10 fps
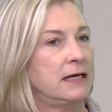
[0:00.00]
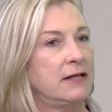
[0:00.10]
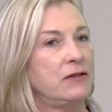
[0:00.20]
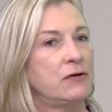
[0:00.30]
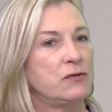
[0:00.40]

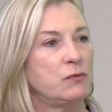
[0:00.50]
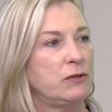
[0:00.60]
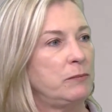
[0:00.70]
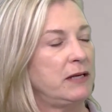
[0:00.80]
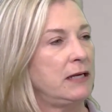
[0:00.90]
and those
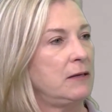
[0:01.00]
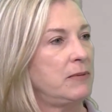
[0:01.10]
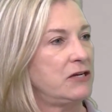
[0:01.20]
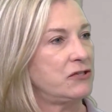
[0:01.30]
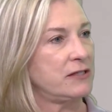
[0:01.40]
would be
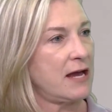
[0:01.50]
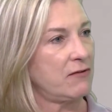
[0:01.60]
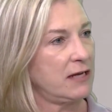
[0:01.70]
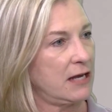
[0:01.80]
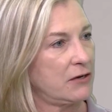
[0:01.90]
patient
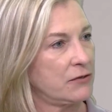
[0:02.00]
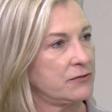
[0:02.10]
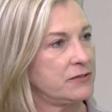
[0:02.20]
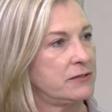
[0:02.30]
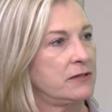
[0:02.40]

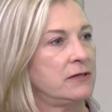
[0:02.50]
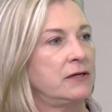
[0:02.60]
navigators,